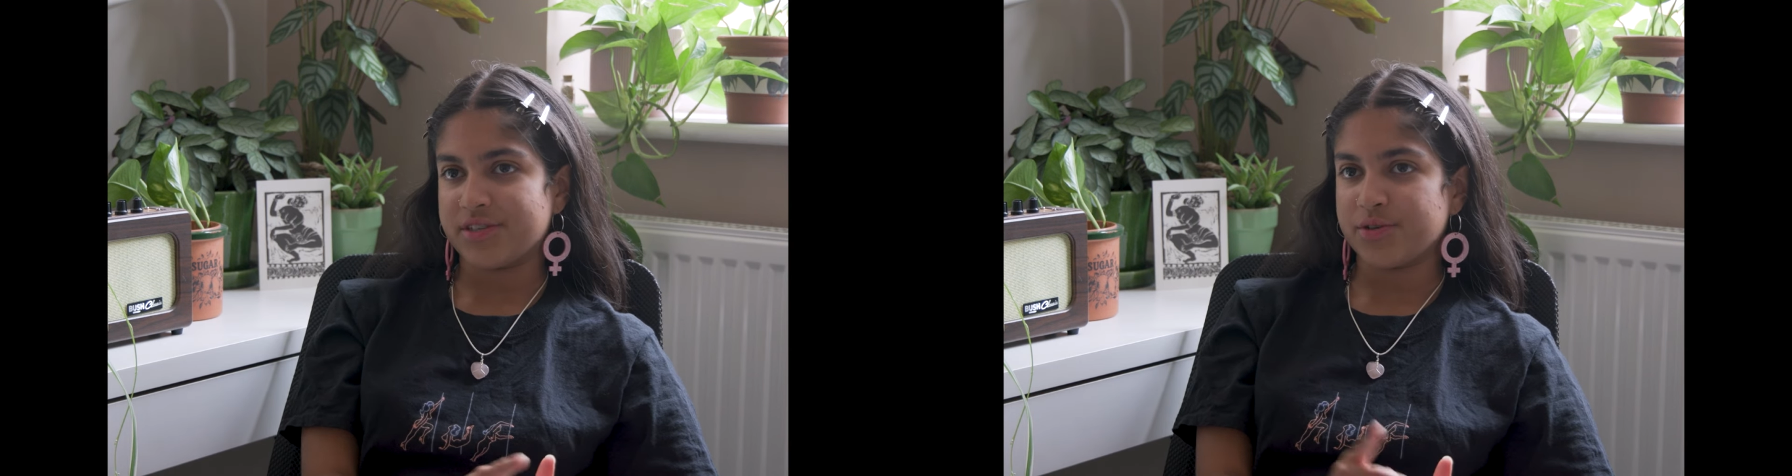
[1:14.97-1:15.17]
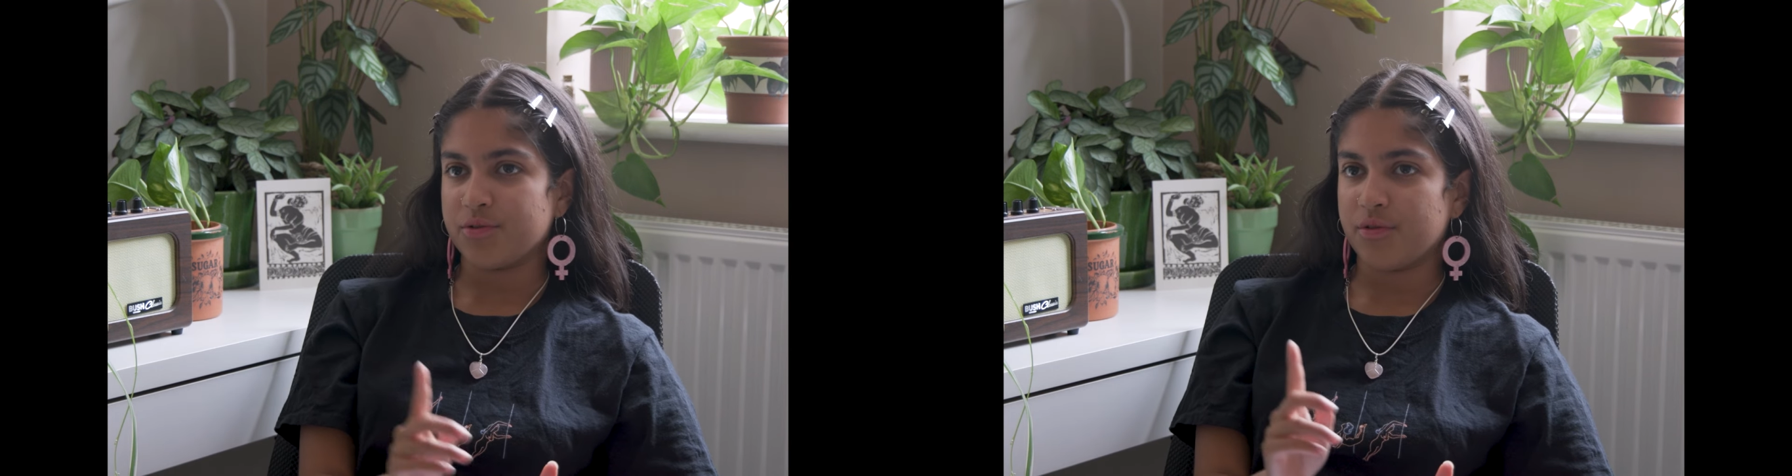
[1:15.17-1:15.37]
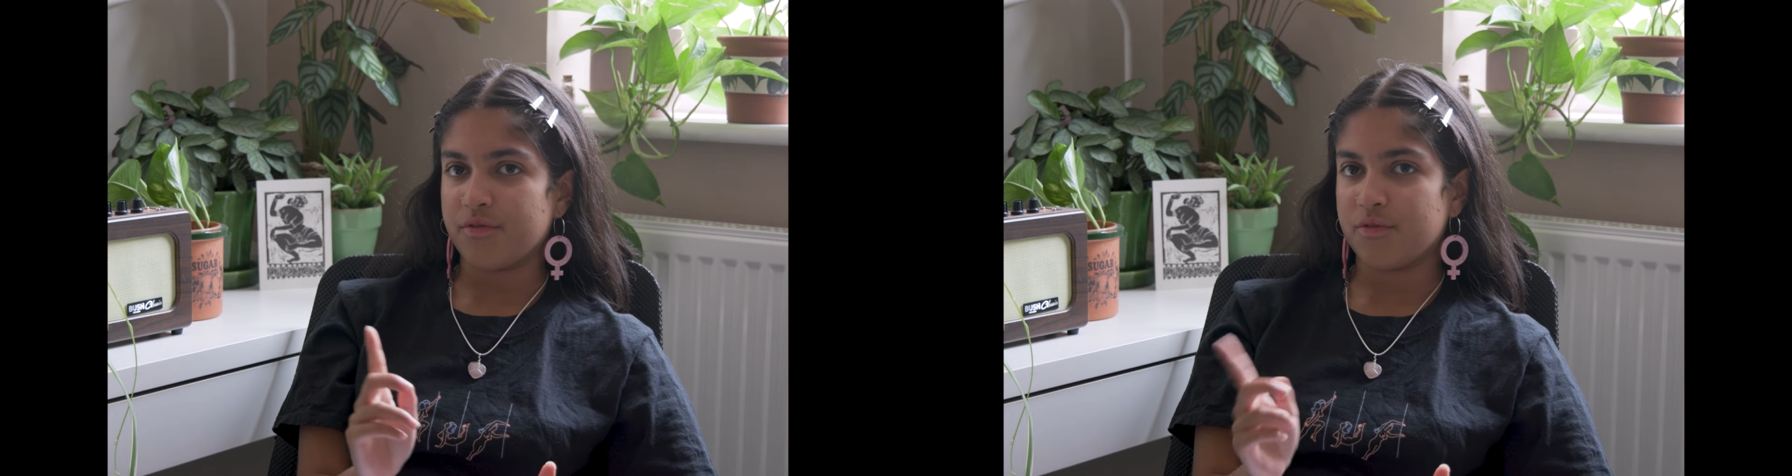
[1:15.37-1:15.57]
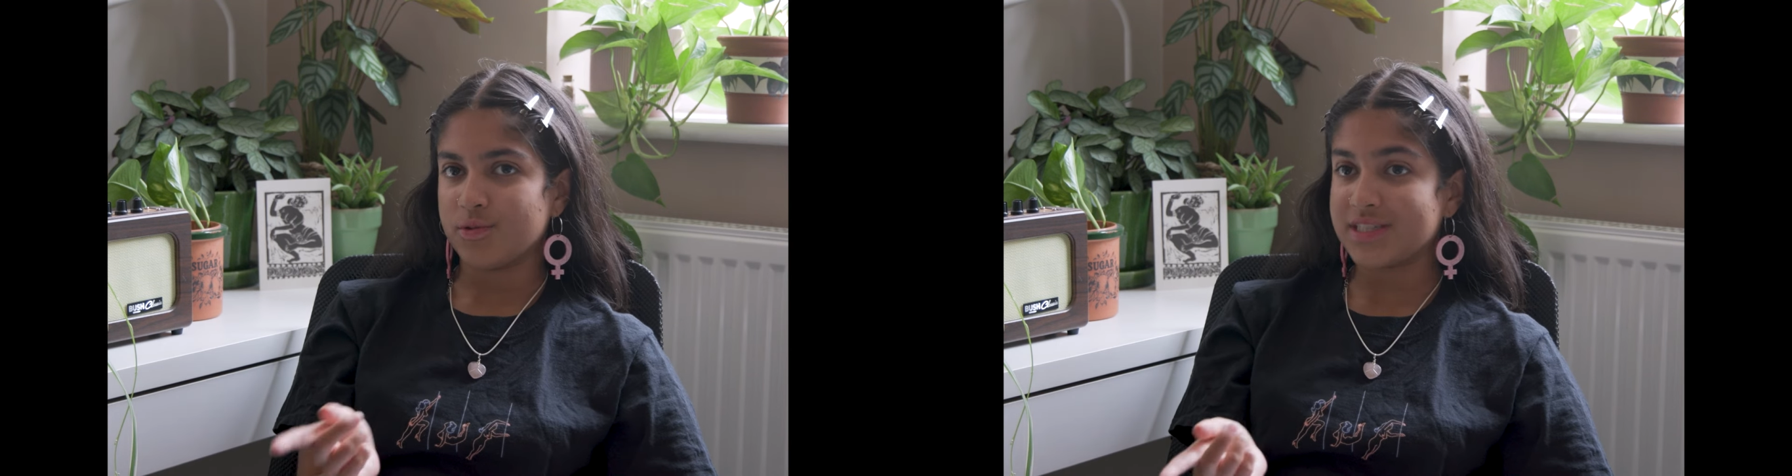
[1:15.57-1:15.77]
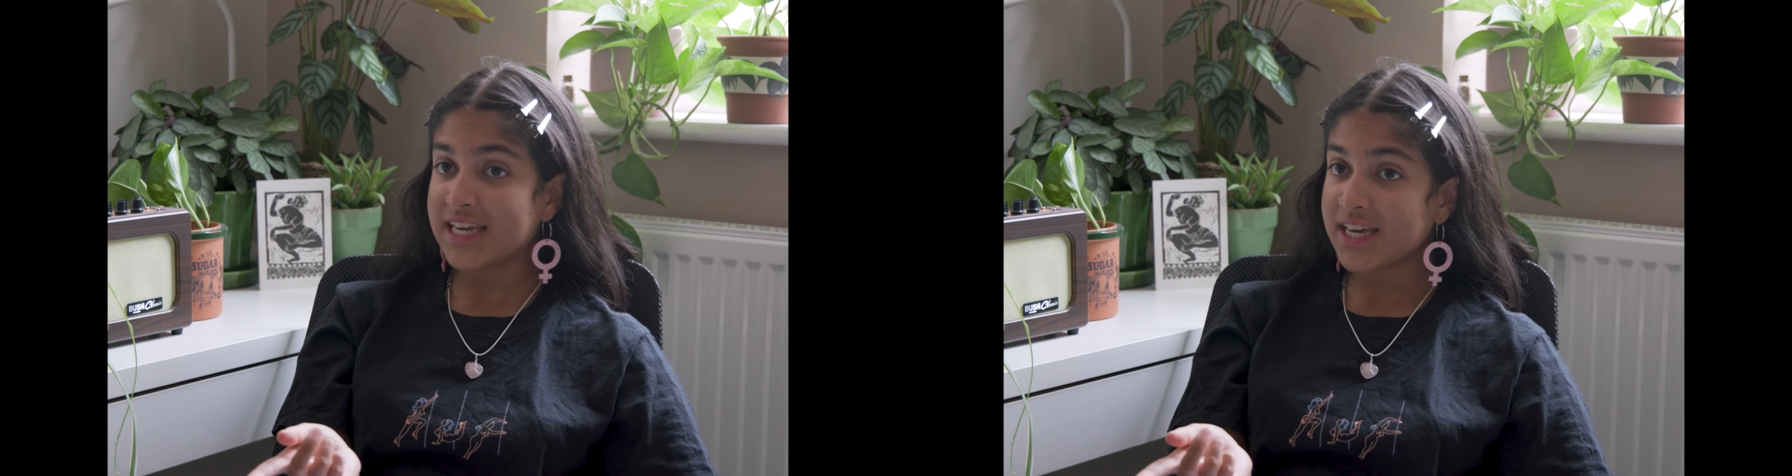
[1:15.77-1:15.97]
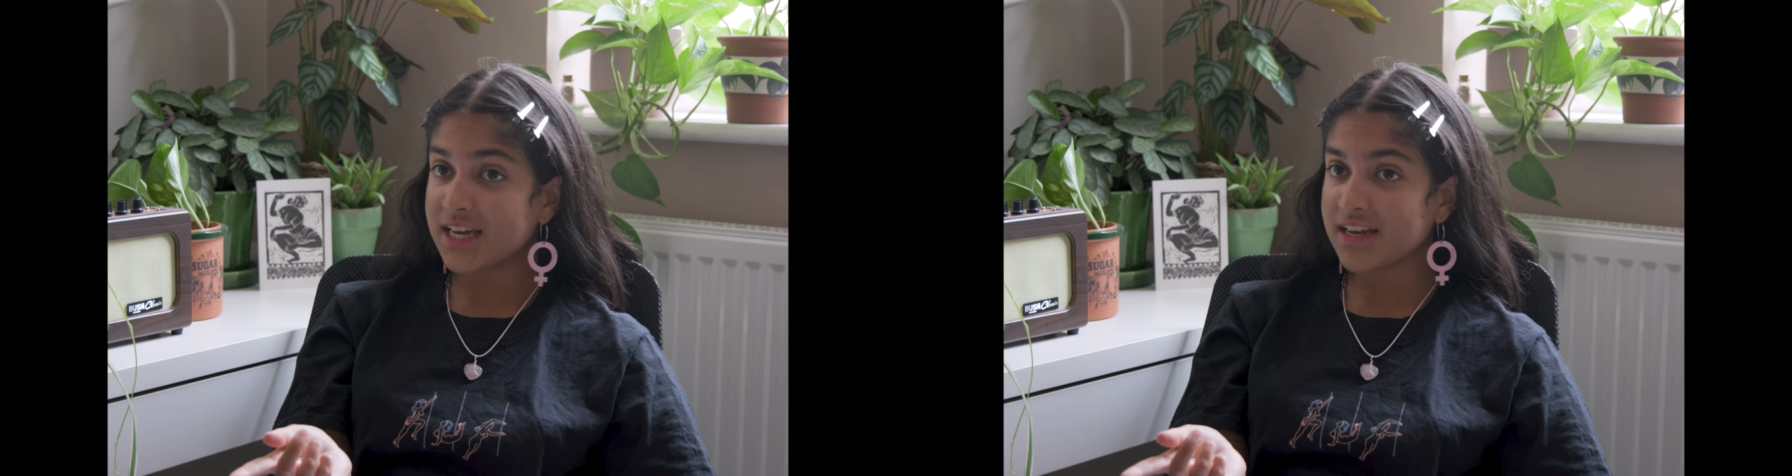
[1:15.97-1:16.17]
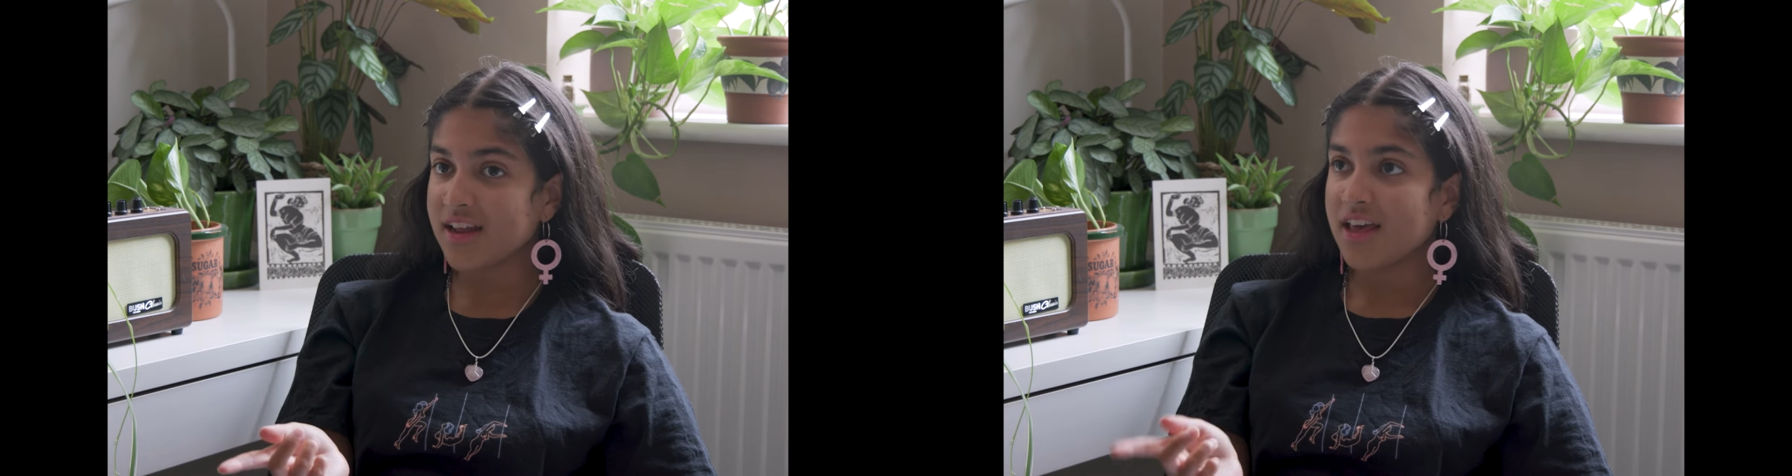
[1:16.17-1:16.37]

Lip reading: till 14,